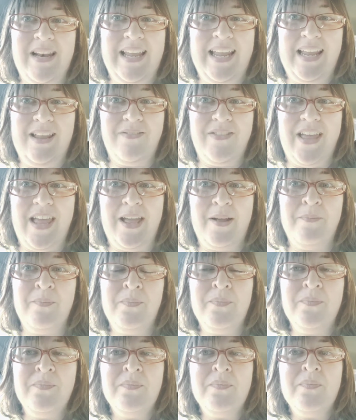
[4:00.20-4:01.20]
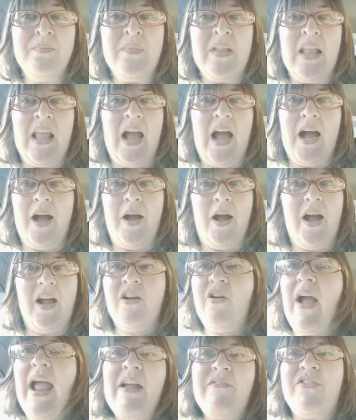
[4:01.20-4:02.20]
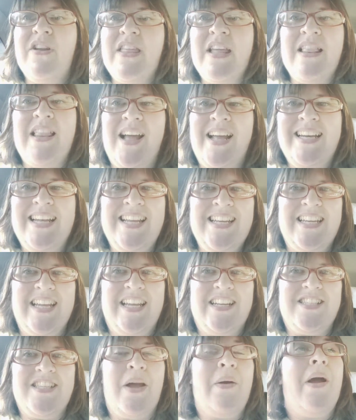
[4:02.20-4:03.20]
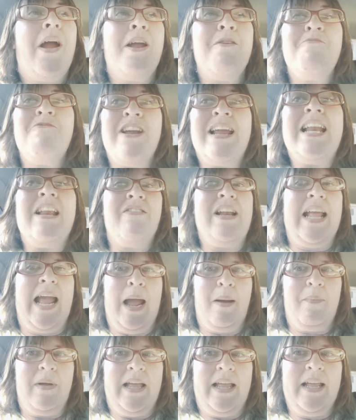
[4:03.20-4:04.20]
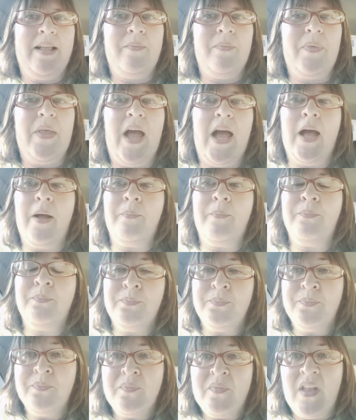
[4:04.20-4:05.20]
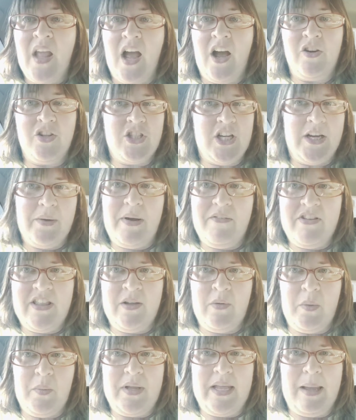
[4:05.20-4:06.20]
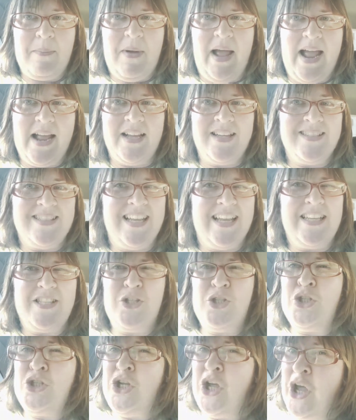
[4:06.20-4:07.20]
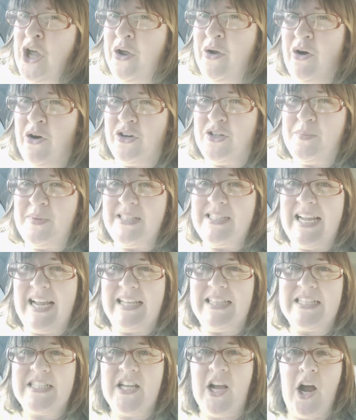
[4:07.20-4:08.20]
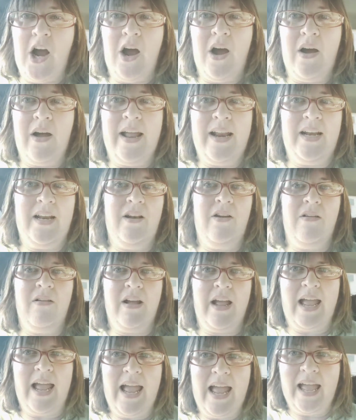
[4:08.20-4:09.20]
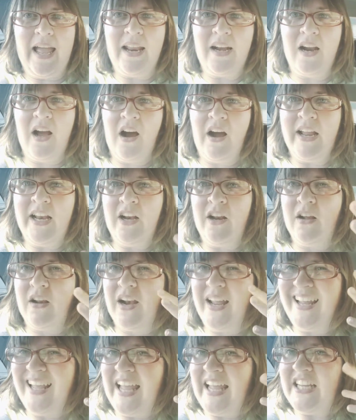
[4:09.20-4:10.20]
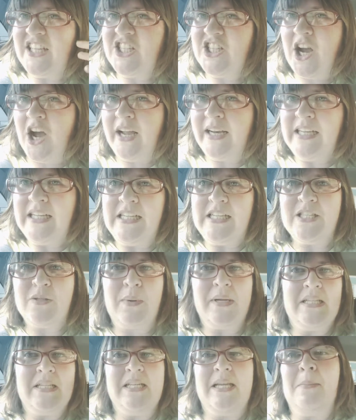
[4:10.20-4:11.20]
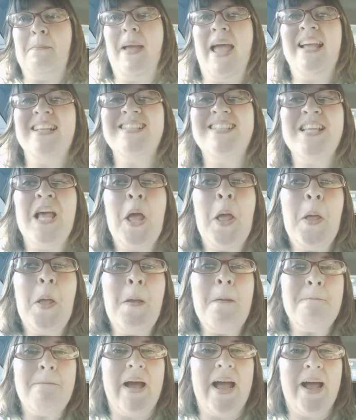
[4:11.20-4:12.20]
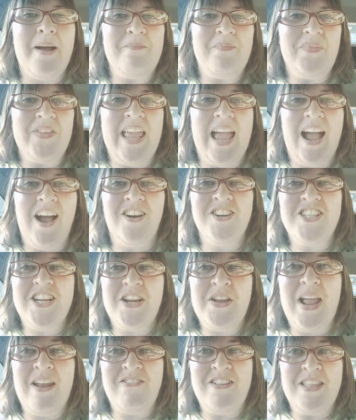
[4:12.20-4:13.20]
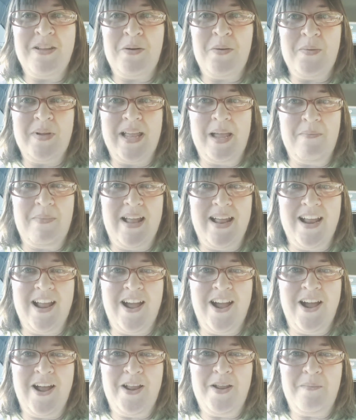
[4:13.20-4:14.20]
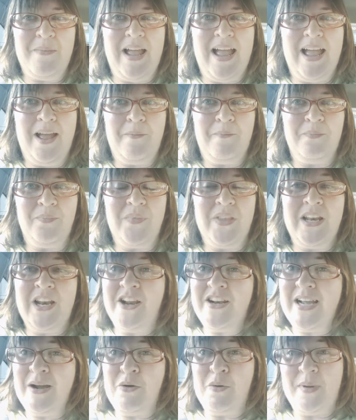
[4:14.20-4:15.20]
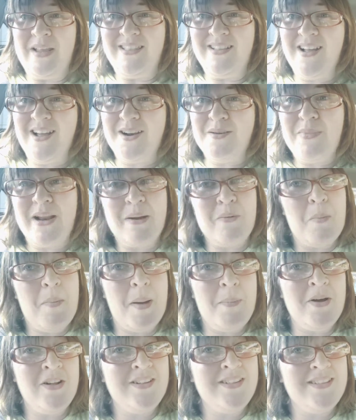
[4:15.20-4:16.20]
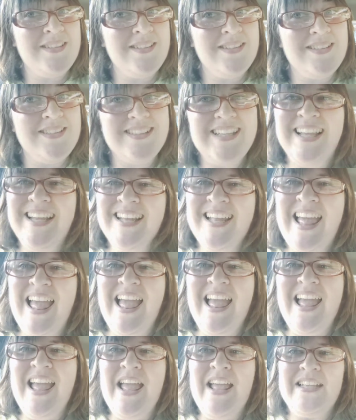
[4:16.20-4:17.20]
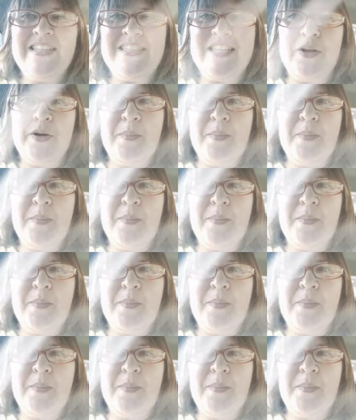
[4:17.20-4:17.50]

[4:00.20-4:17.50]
believe it. Uh, I got everything that I needed, so I'm really, really happy. Um, I'll show you everything when we get back because it is too hot to be sat in this car any longer and I look like a shiny, sweaty mess. But um, yeah, I'll show you everything when we get back home. Um, no doubt we'll be in the garden playing with bubbles. See you